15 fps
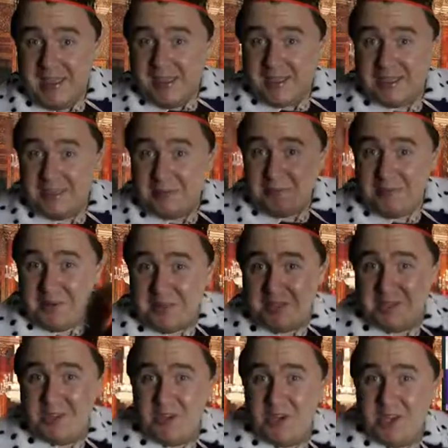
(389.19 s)
That's a bit
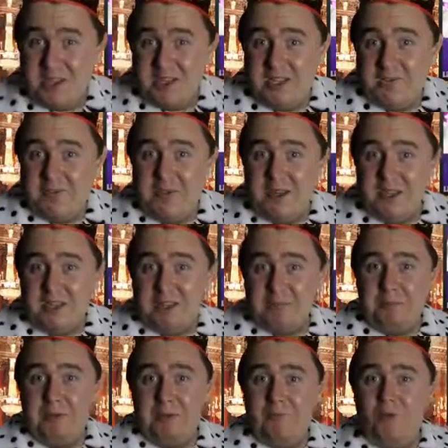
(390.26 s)
suggestive, isn't it? That's a
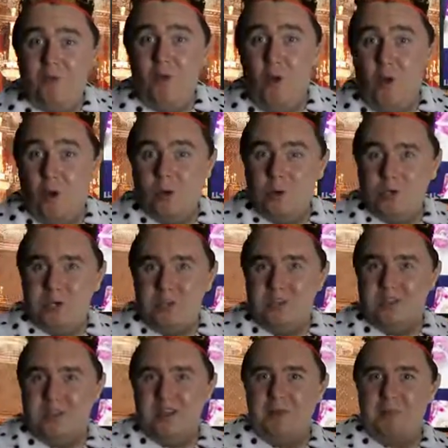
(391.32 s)
bit raunchy, isn't it?